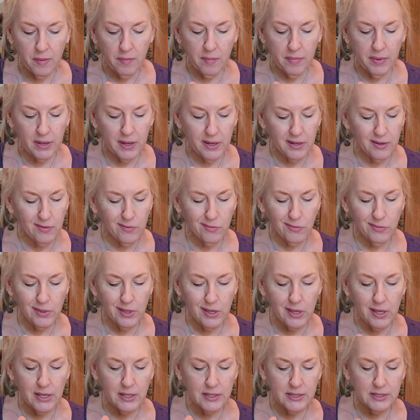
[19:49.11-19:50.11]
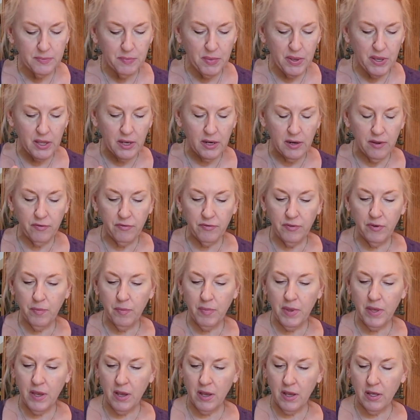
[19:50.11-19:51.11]
but I don't think it's big enough to
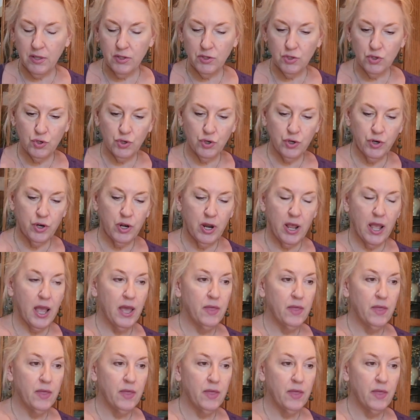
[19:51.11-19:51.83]
be a concern.